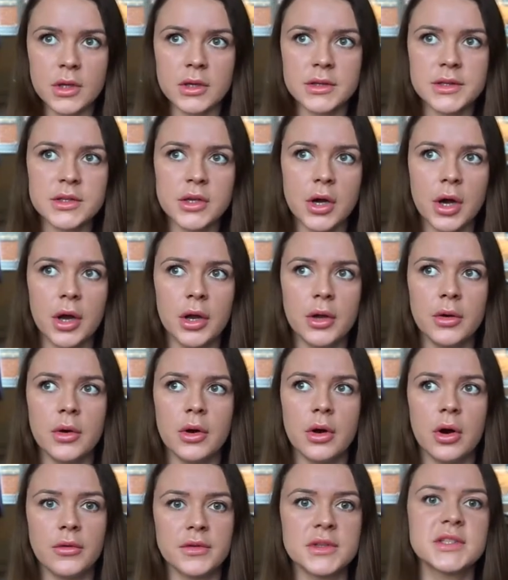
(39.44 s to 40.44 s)

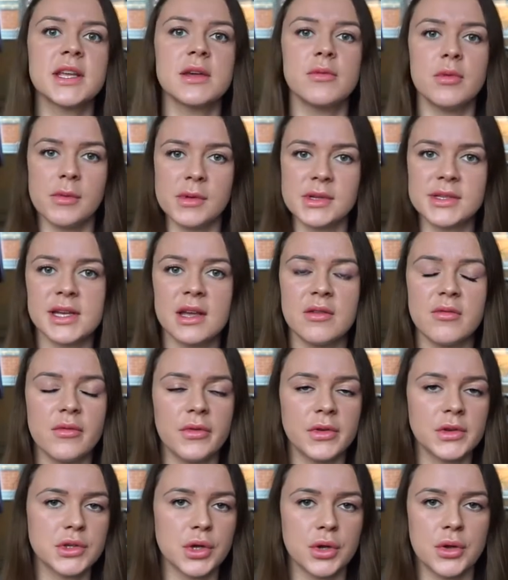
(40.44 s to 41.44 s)
So obviously we've been saving
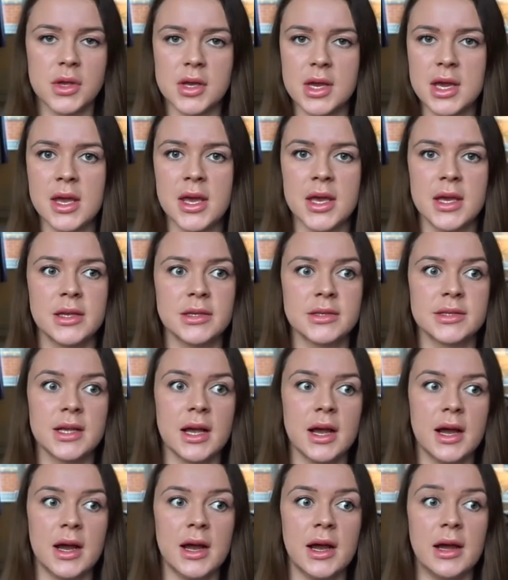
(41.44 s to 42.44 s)
for two years
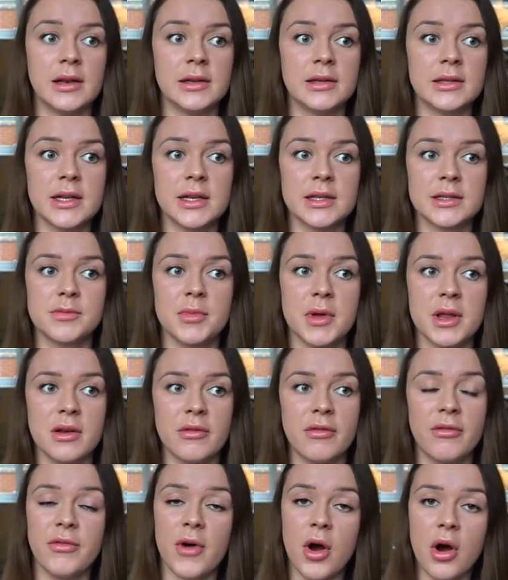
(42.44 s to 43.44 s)
and it's
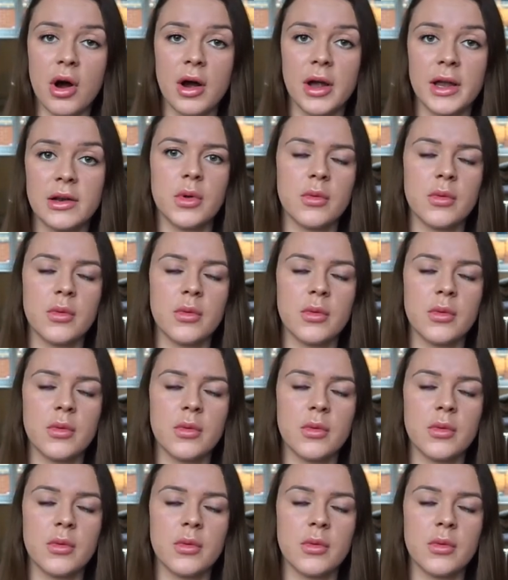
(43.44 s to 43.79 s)
been fine.